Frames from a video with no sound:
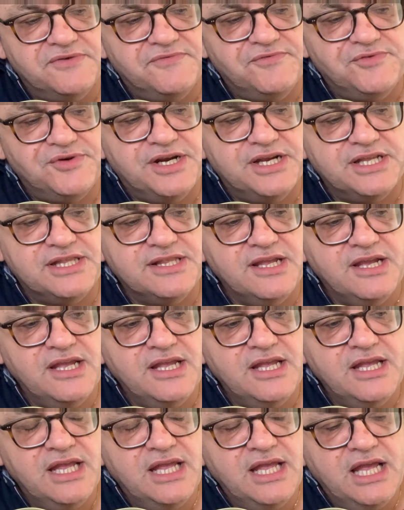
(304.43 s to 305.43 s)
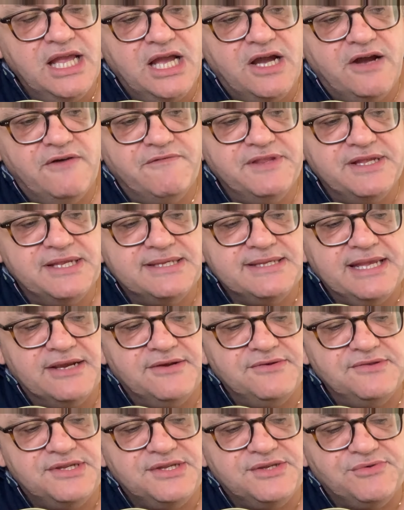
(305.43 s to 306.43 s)
fret of the
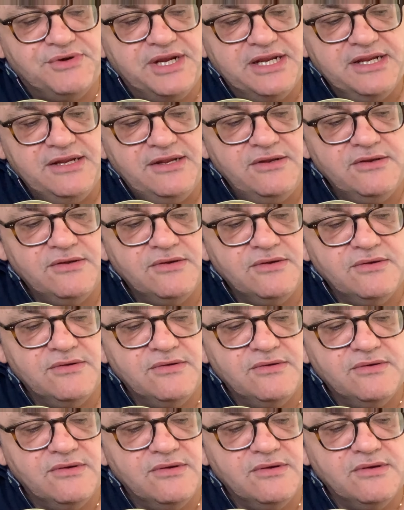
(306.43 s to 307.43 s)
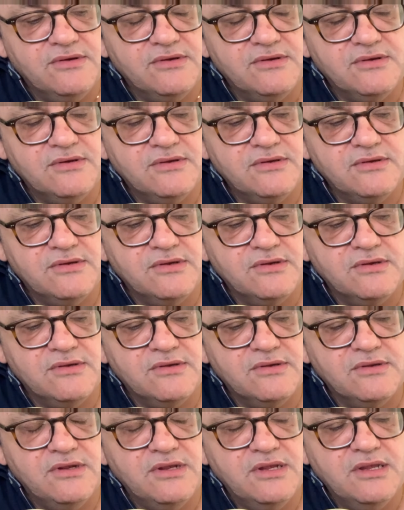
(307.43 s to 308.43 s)
2nd string,
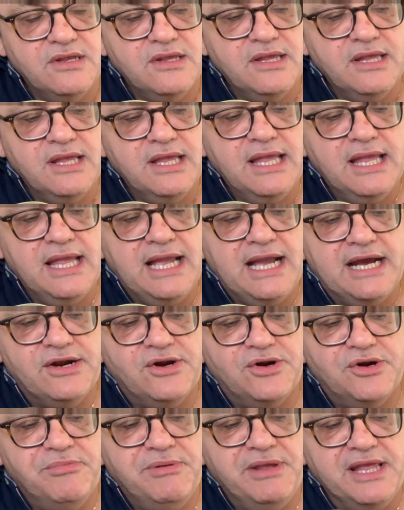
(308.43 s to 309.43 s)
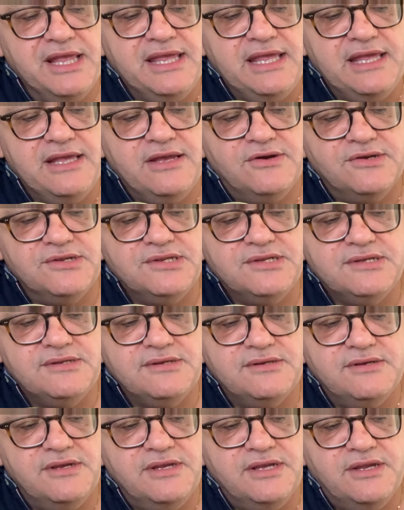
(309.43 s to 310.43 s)
and our pinky goes
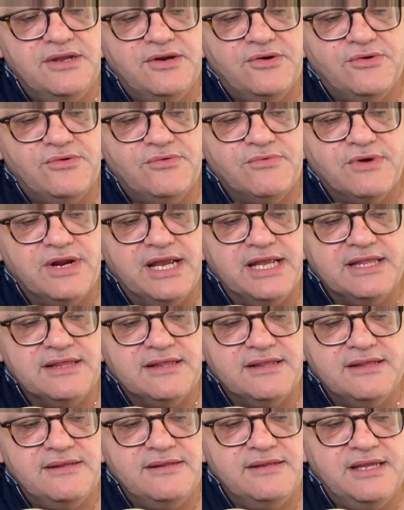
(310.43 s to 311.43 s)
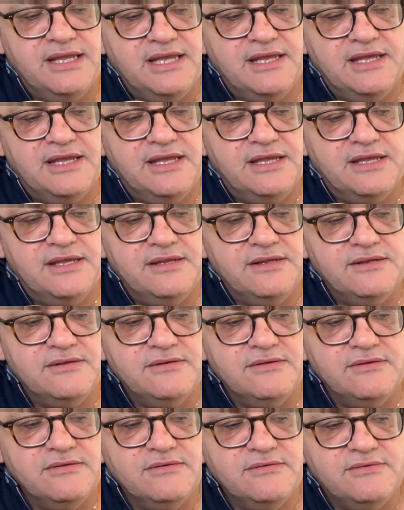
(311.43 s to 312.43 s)
right
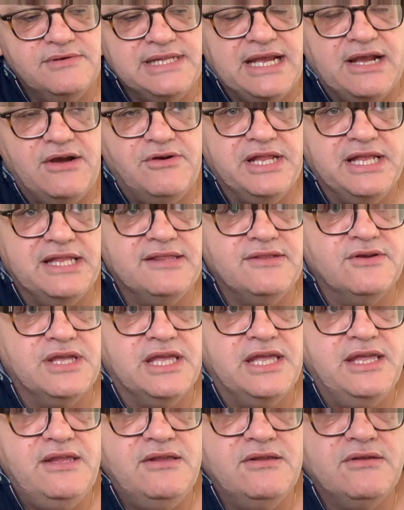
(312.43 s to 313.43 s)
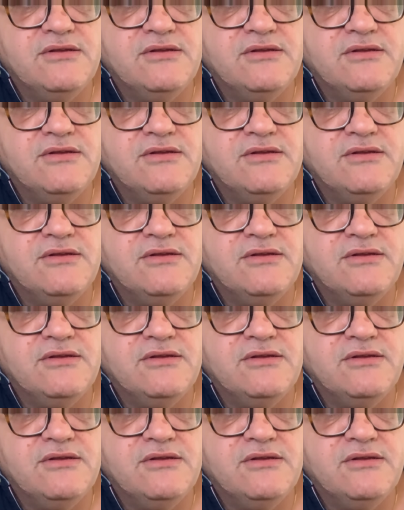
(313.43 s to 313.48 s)
down it, okay?